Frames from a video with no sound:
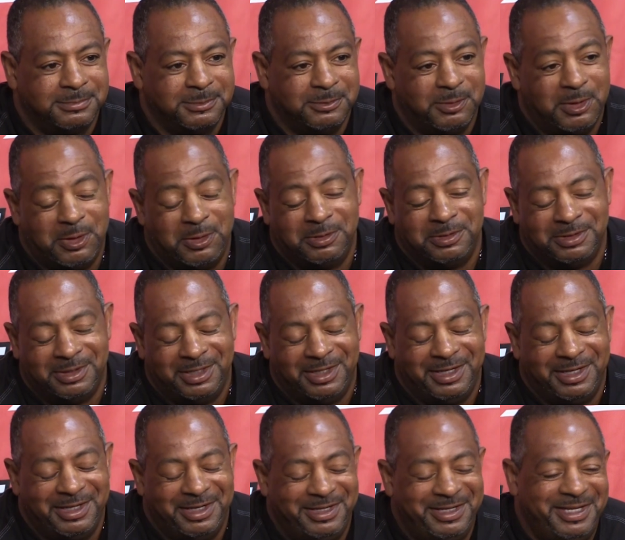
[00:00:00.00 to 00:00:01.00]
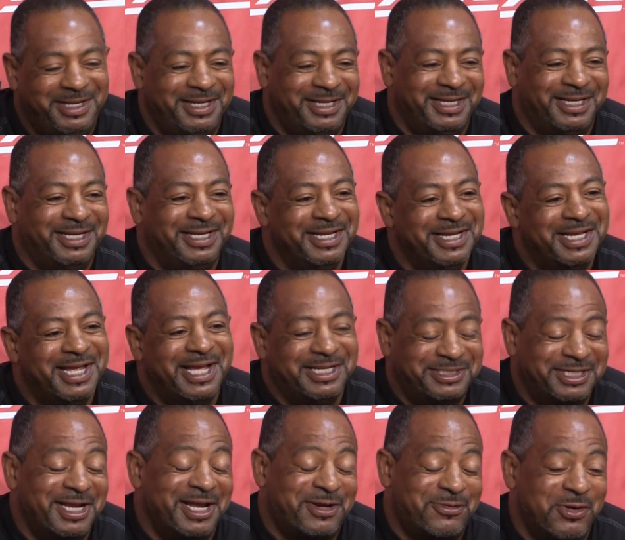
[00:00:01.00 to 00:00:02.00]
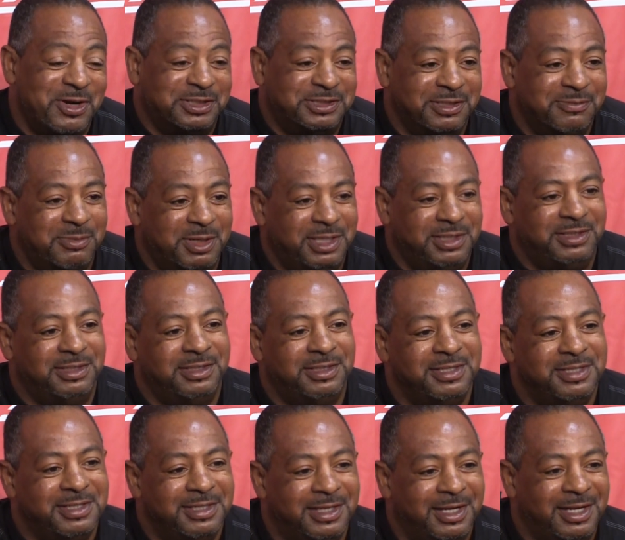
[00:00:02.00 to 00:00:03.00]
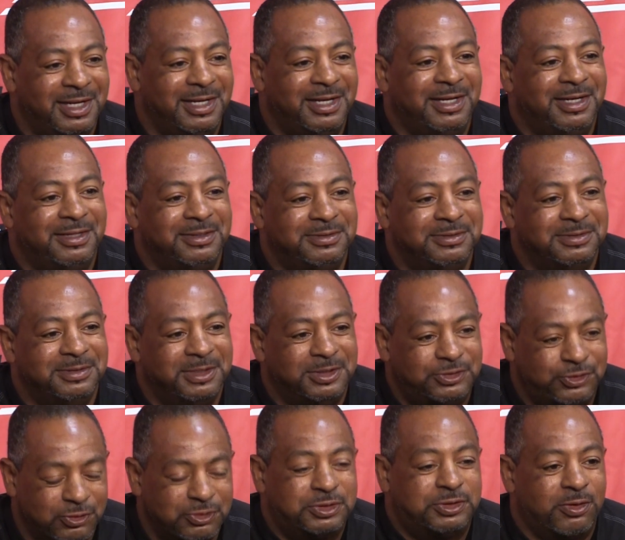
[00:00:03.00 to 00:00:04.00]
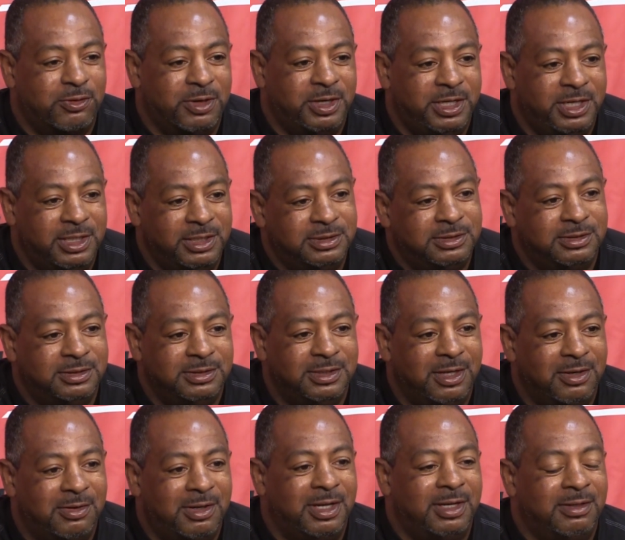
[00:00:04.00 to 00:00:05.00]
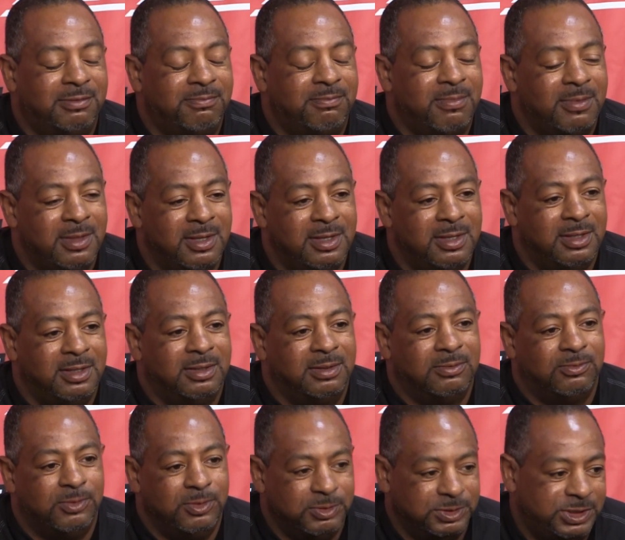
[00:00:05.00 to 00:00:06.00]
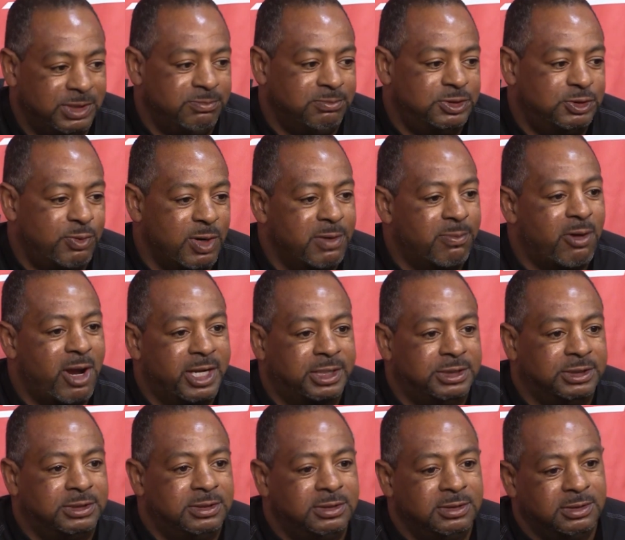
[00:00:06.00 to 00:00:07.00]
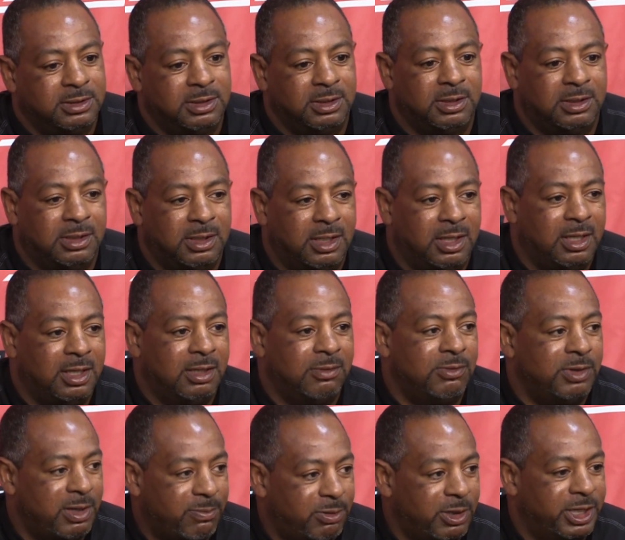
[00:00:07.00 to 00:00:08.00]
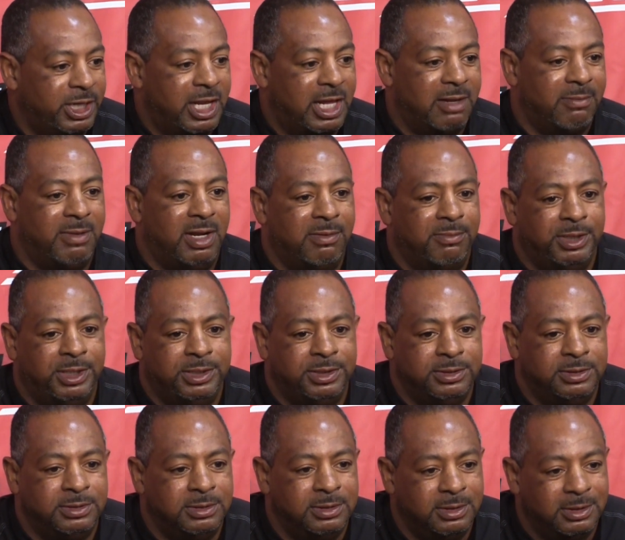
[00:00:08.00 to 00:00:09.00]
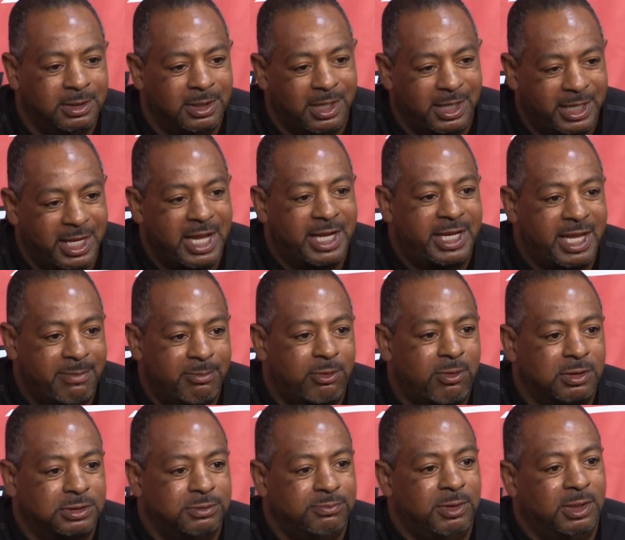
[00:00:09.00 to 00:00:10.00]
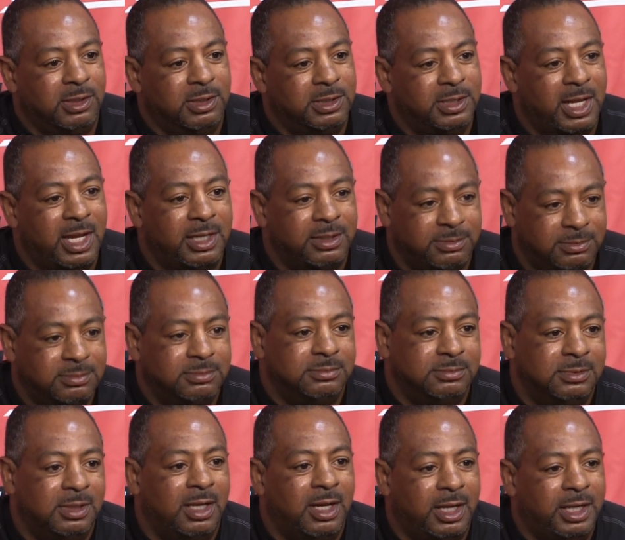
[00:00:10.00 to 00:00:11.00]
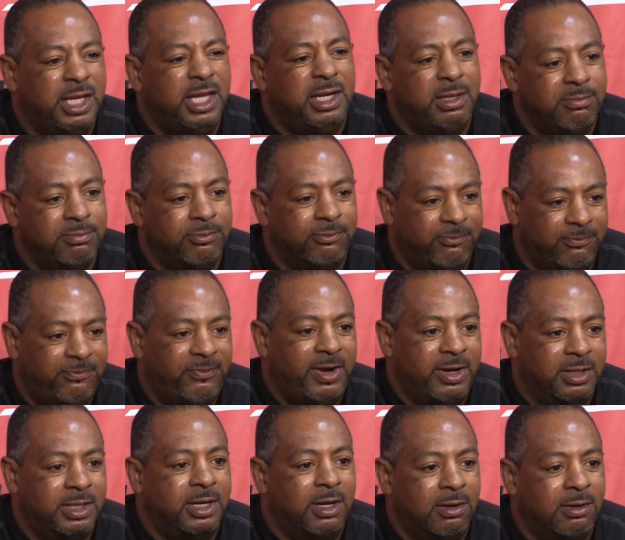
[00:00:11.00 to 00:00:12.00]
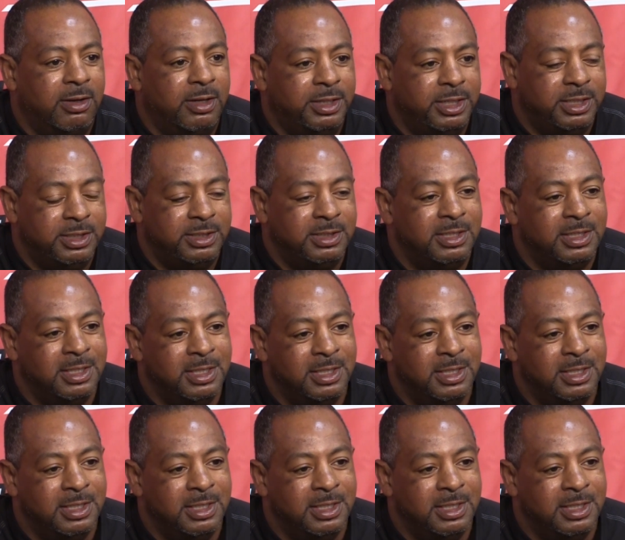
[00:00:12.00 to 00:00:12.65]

Well, that's a good question, but the true story is, you know, we was in spring practice when I played Alabama, and a guy came across the middle, and I hit him fairly hard, and